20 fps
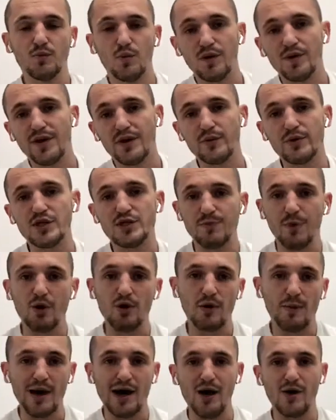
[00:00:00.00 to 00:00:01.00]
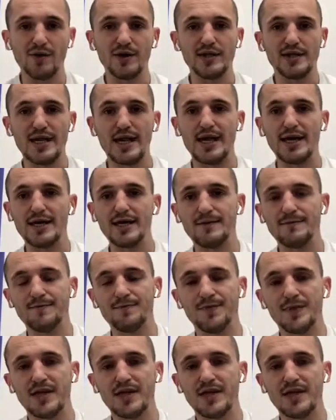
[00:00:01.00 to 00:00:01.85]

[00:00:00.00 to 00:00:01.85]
one thing we spoke about on the day